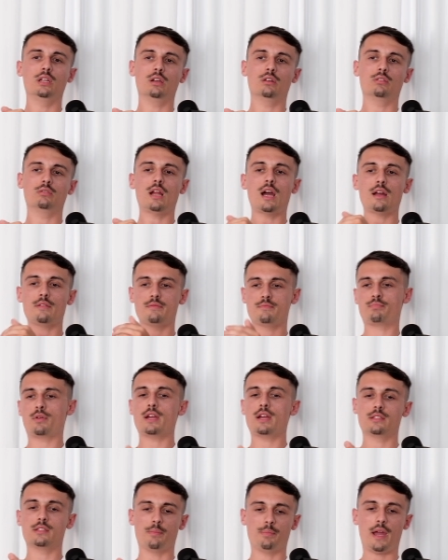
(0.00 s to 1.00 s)
not
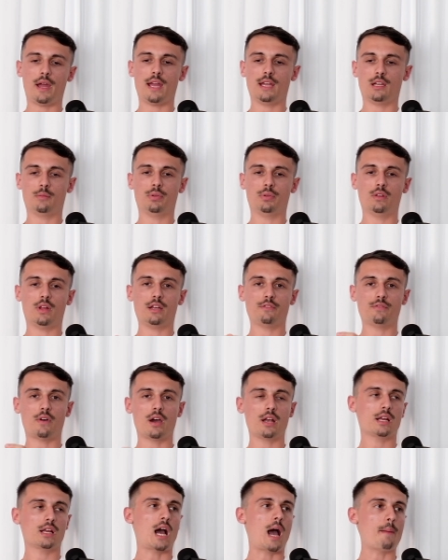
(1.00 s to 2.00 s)
break the bank, but like
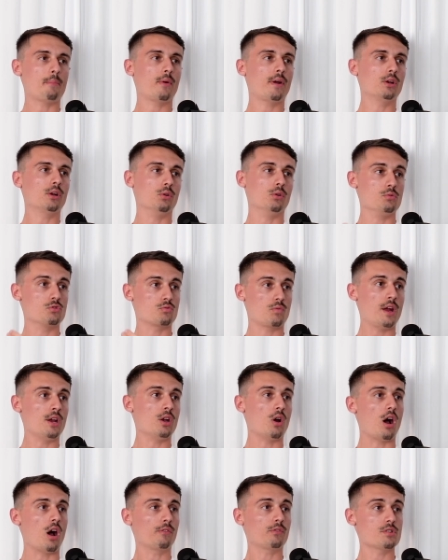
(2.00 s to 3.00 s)
find a copywriter who's written
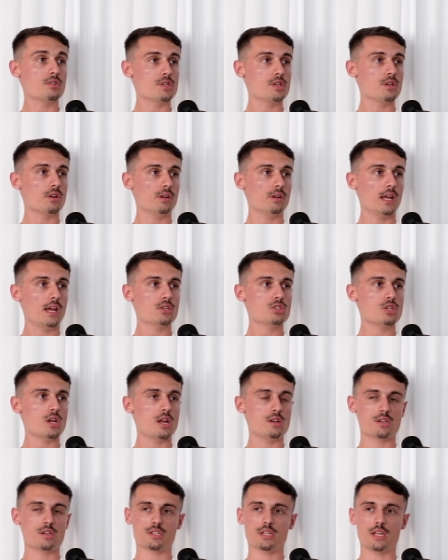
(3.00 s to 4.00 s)
offers in your niche
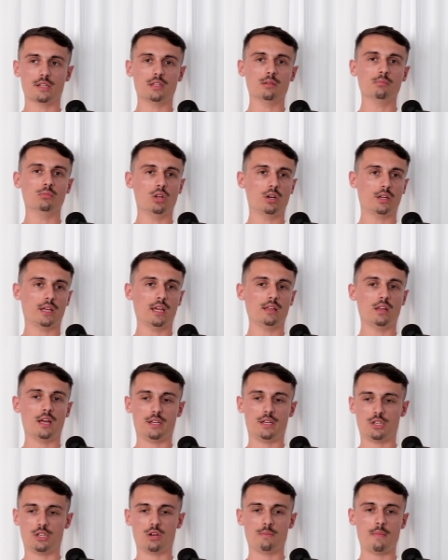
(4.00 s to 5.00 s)
and just let them look at
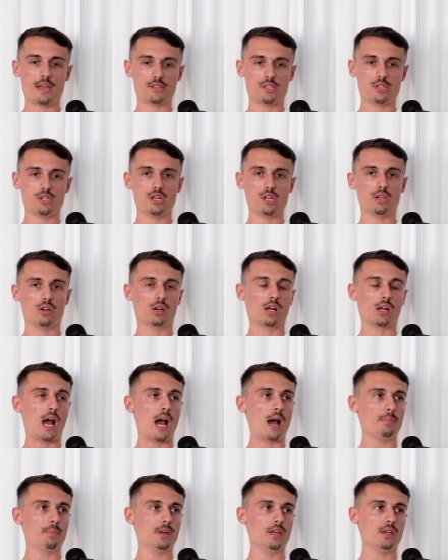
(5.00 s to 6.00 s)
like your messaging, your
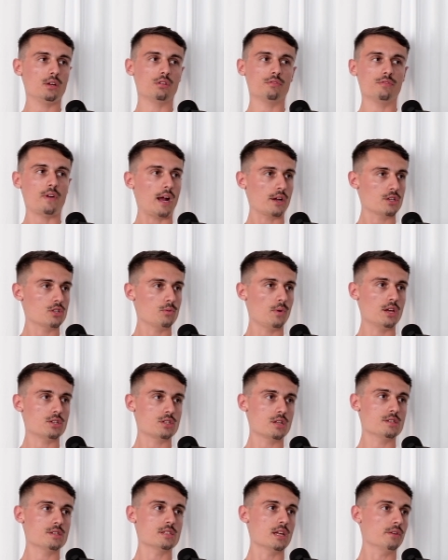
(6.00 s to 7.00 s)
copy, your
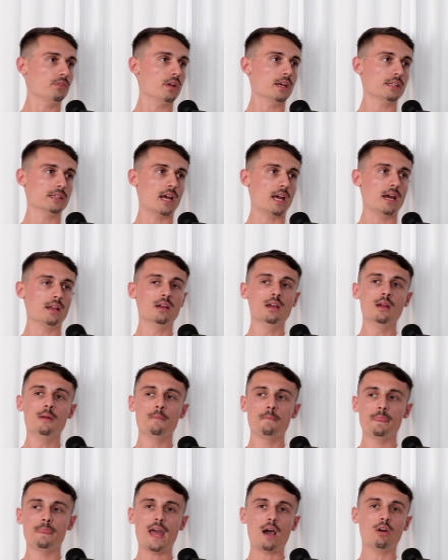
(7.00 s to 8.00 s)
infatuation, stuff like that.
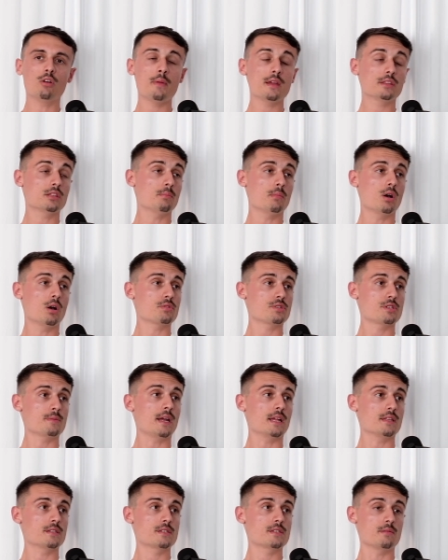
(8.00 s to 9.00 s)
That would make the most
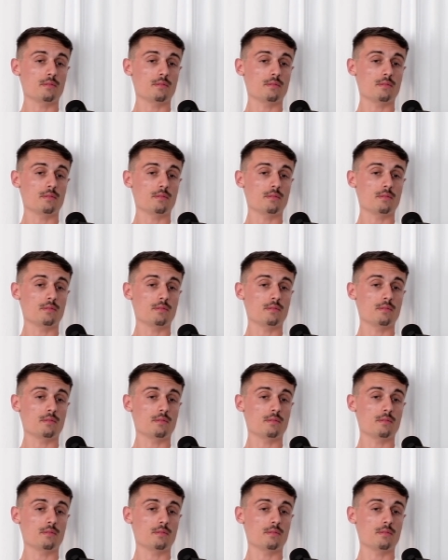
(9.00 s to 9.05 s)
sense,